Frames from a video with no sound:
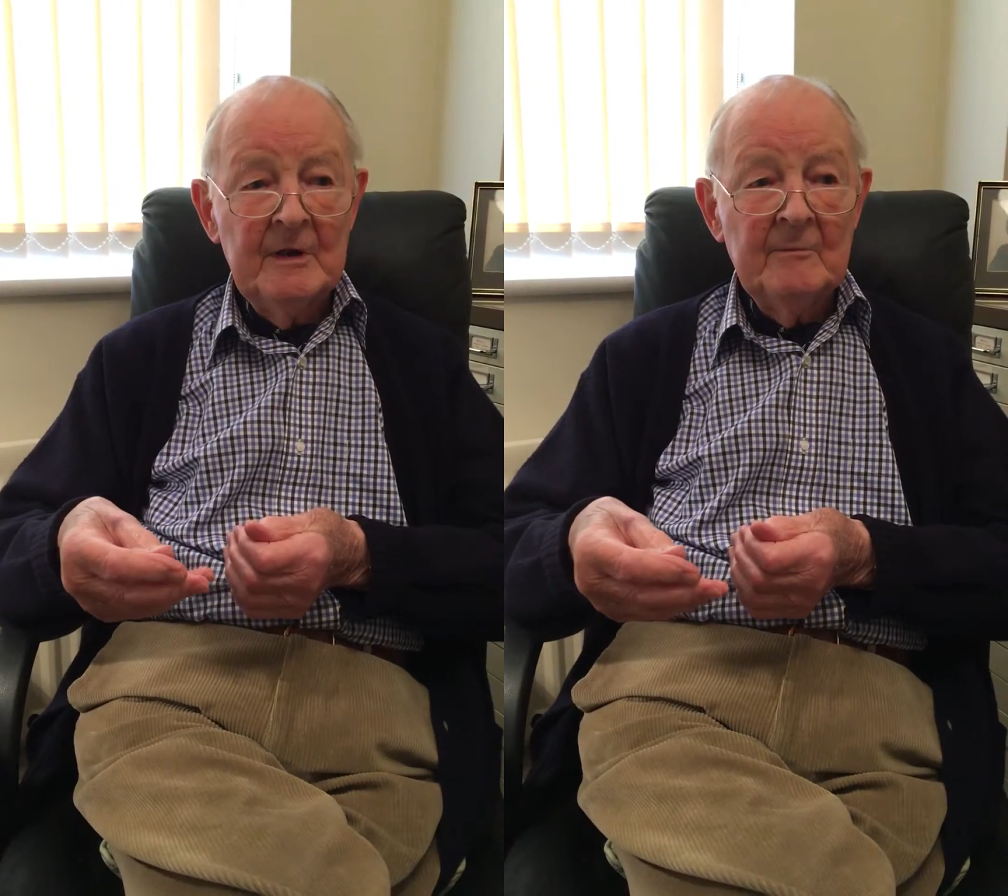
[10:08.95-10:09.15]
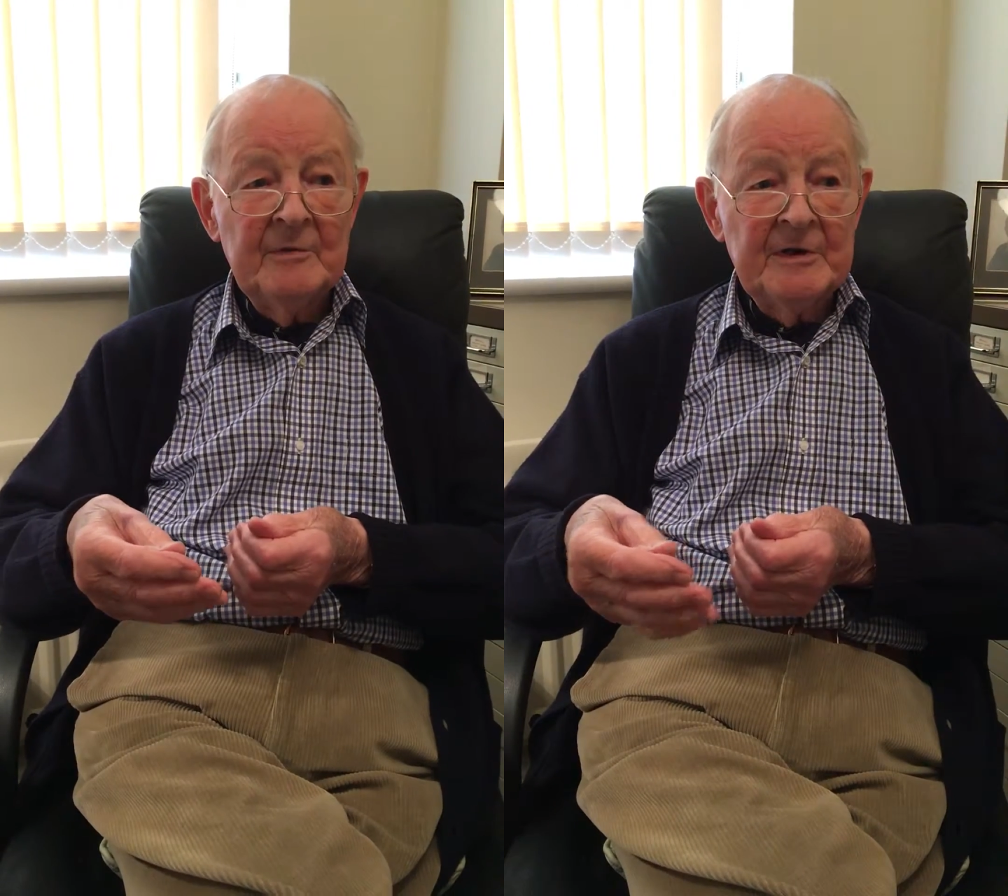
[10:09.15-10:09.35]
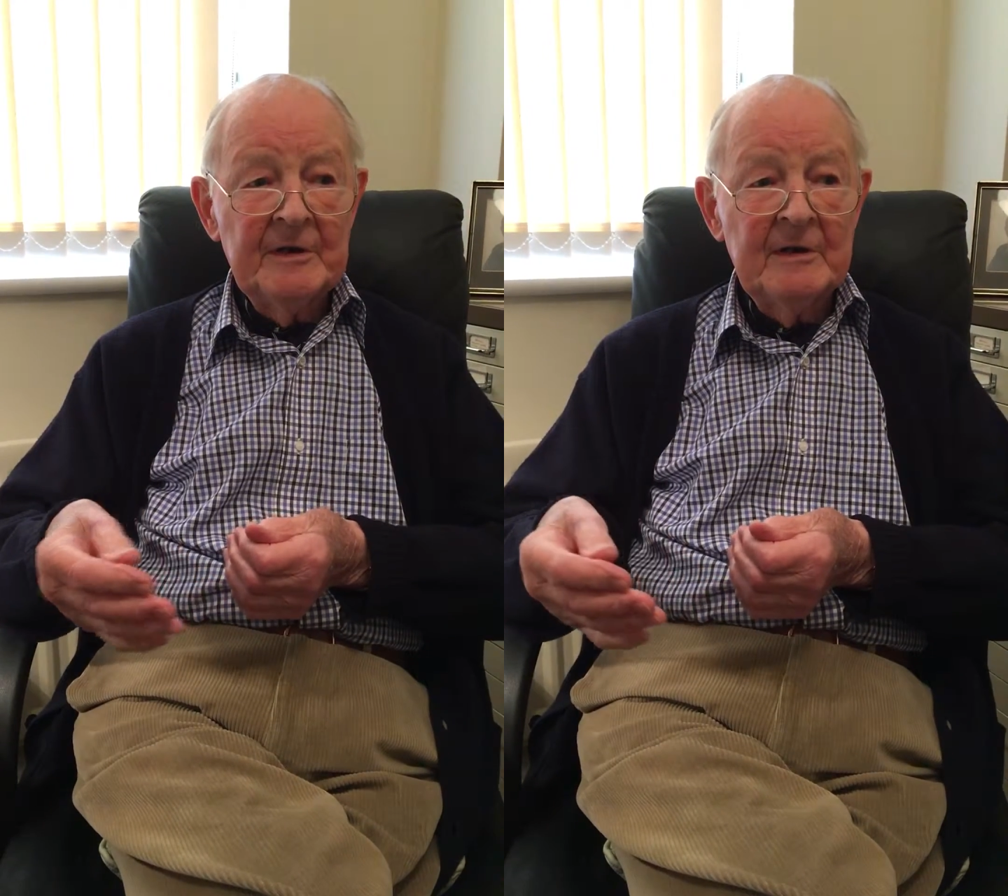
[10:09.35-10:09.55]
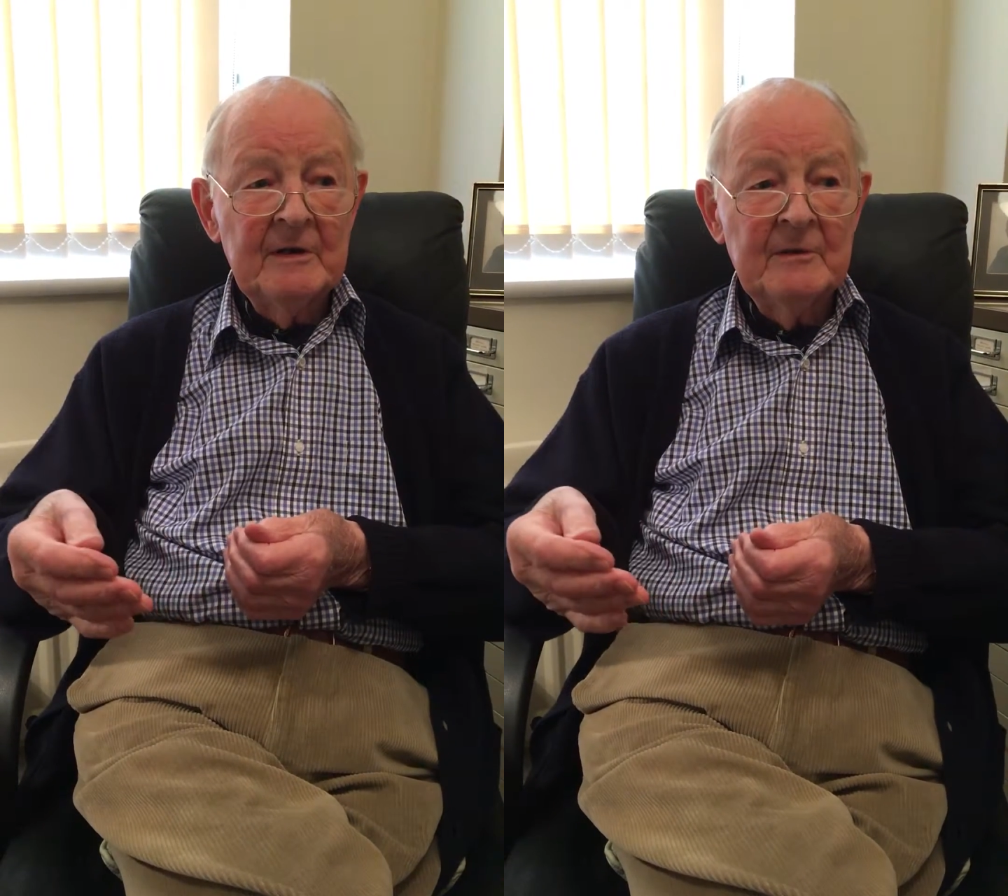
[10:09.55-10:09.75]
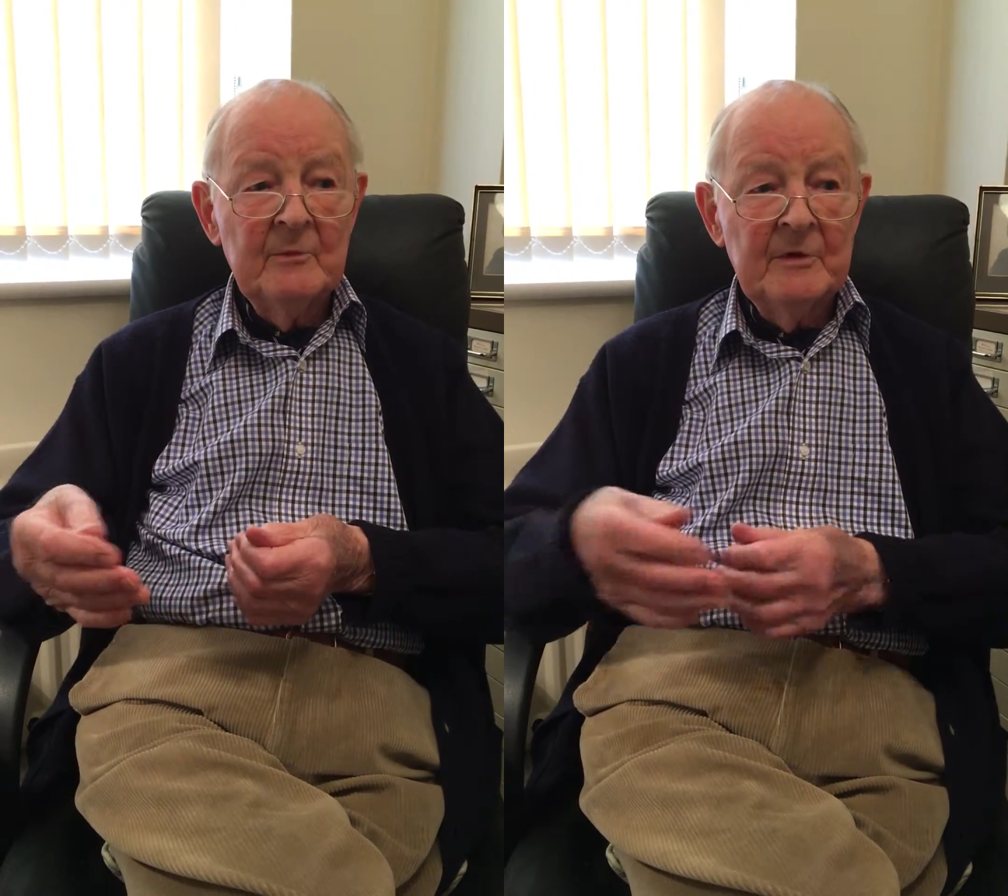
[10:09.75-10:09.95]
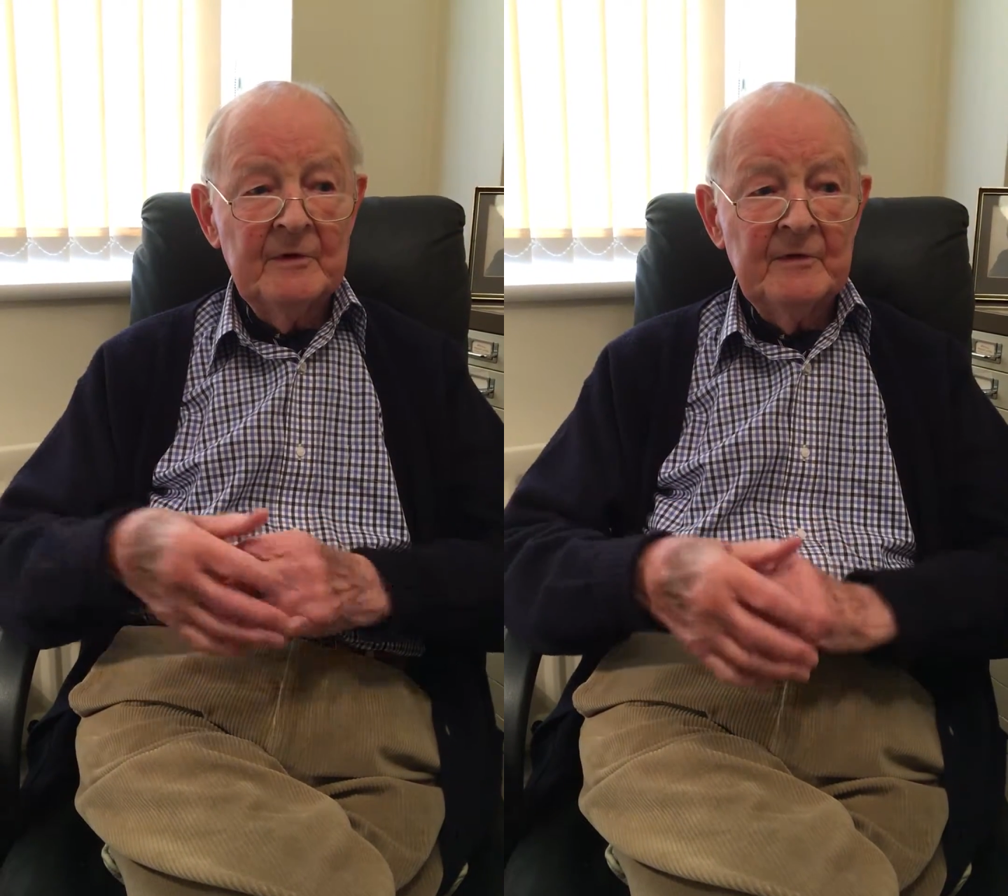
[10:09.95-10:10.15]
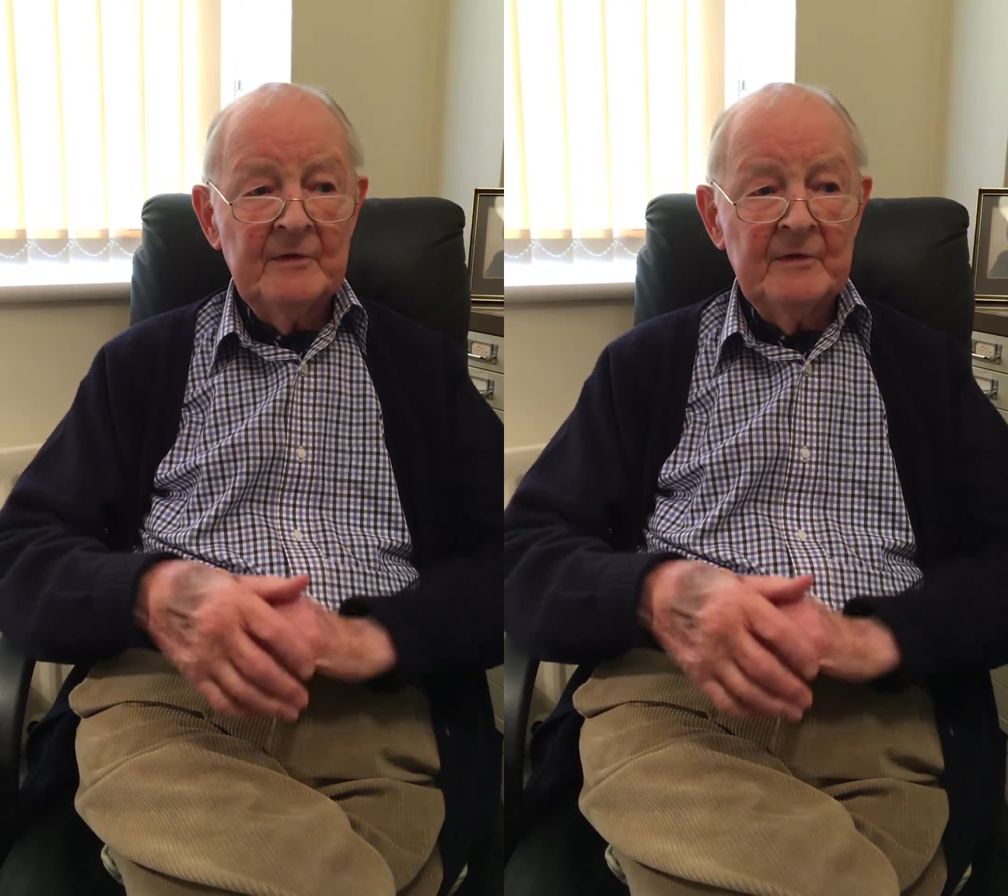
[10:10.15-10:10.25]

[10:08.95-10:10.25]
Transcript: particularly with